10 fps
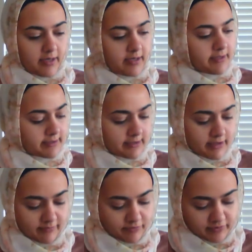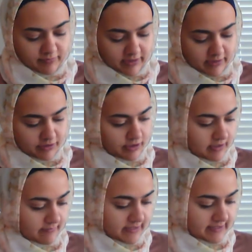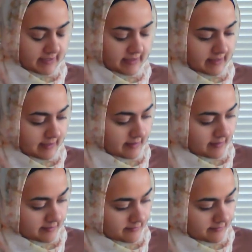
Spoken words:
sorry, I'm just making sure I didn't miss anything.